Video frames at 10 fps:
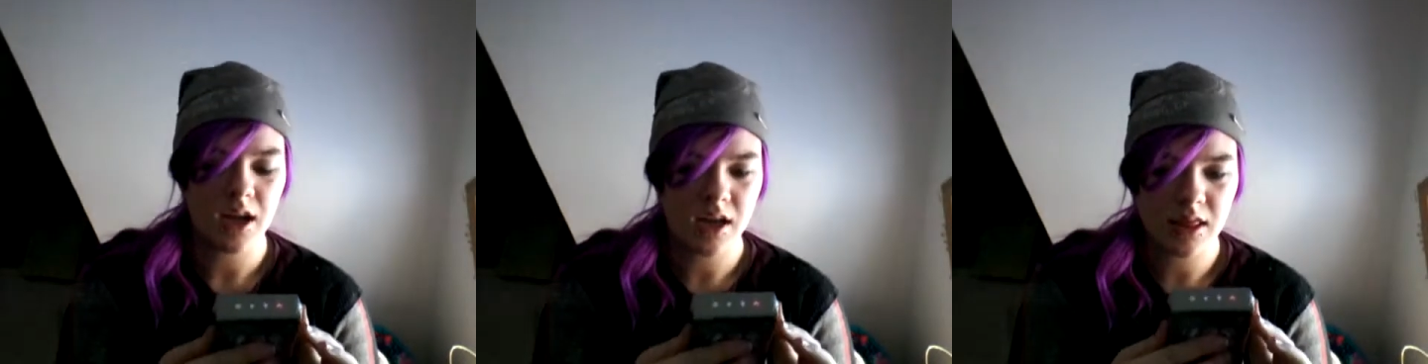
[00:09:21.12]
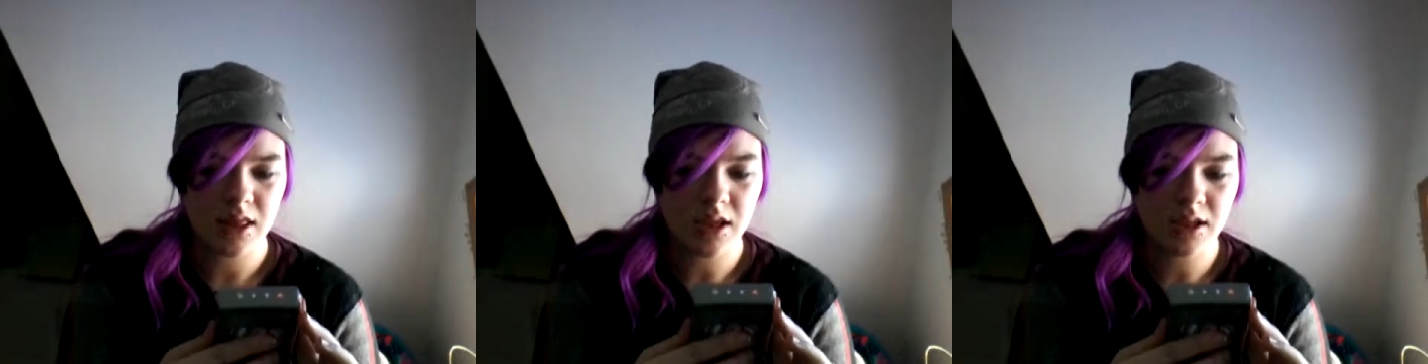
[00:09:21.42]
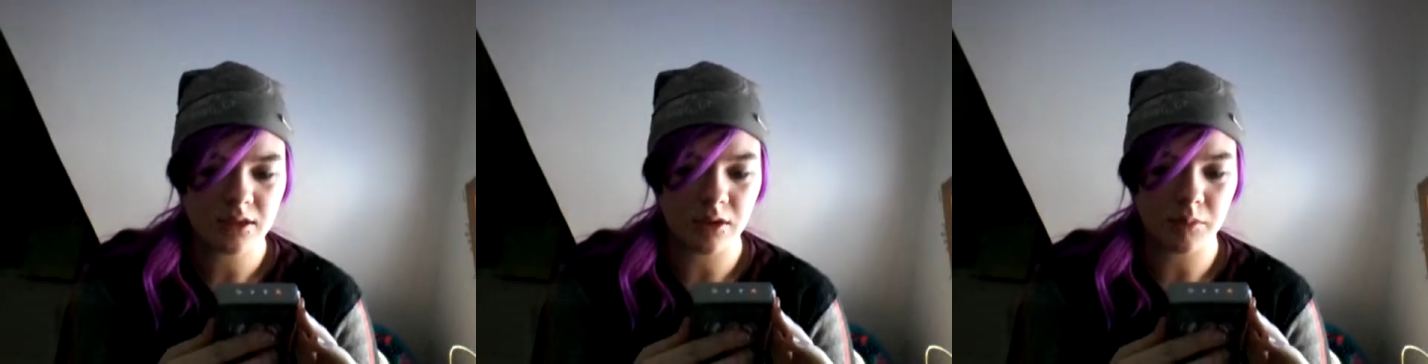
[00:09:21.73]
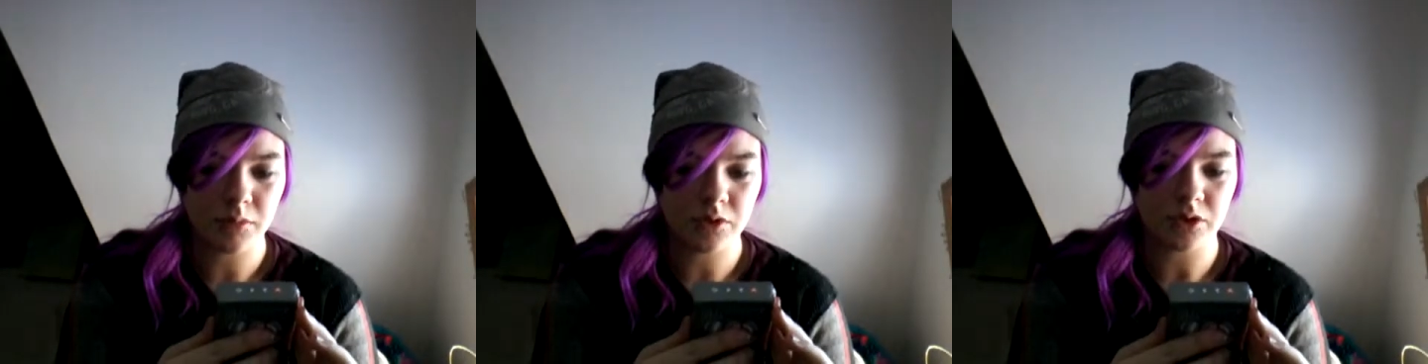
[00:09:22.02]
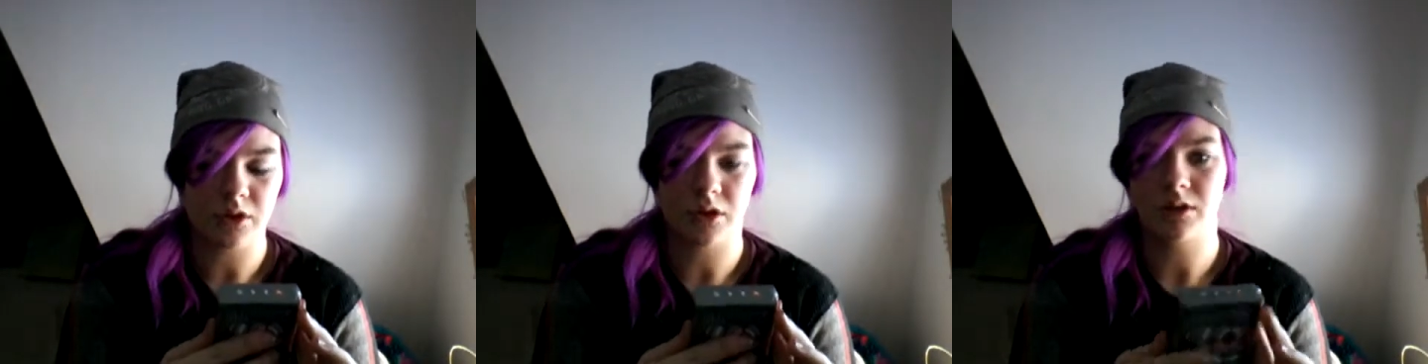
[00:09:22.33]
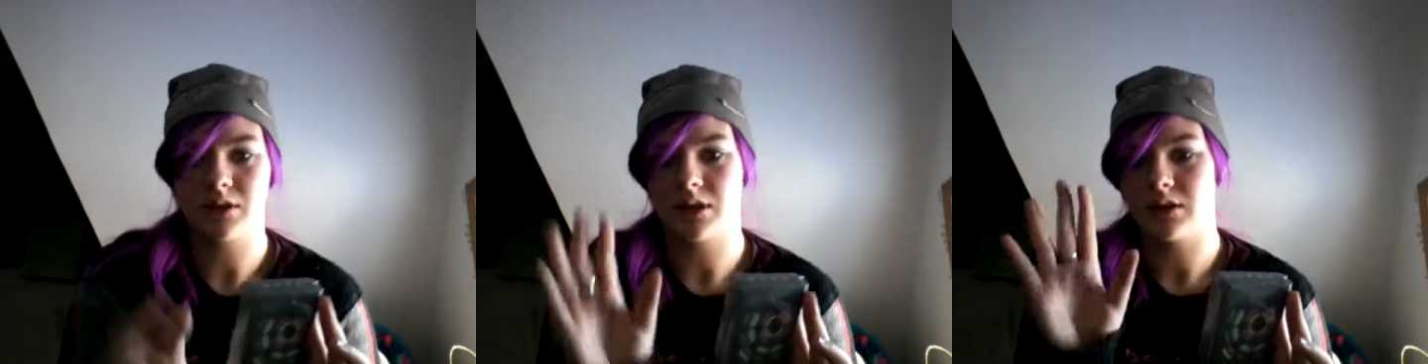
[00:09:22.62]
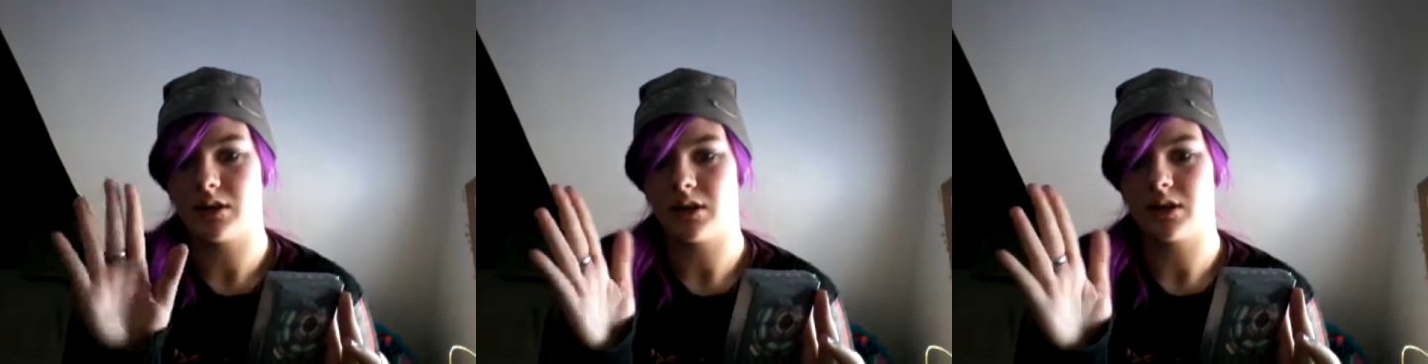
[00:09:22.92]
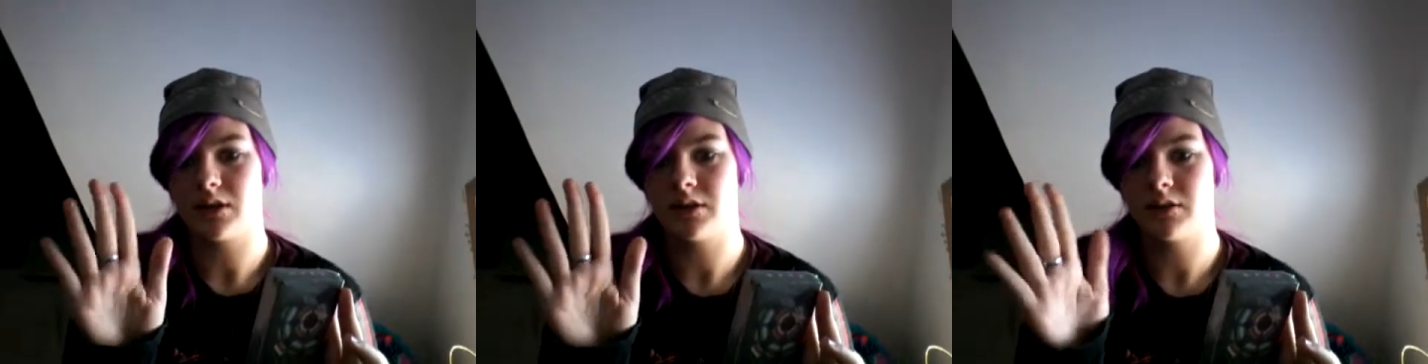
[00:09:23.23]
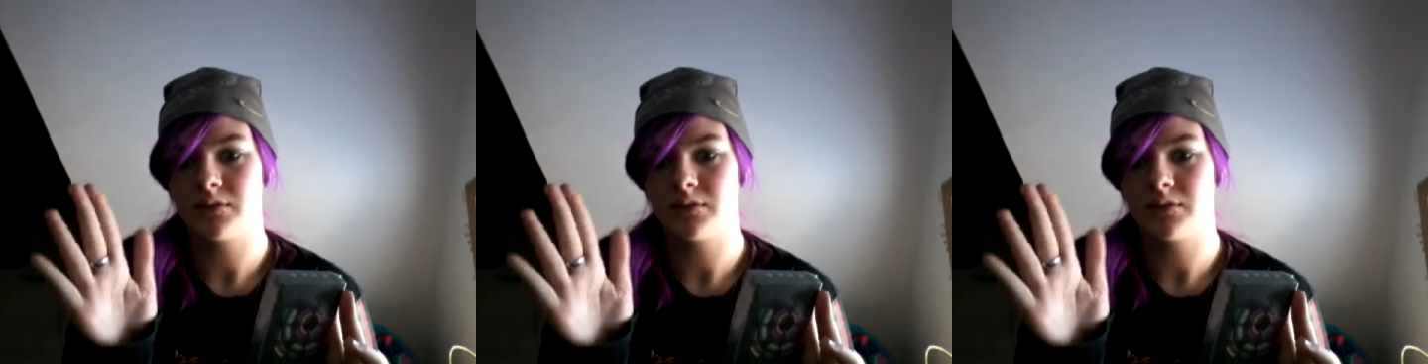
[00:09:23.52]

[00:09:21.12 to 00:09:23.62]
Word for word: and these are motion cards, like the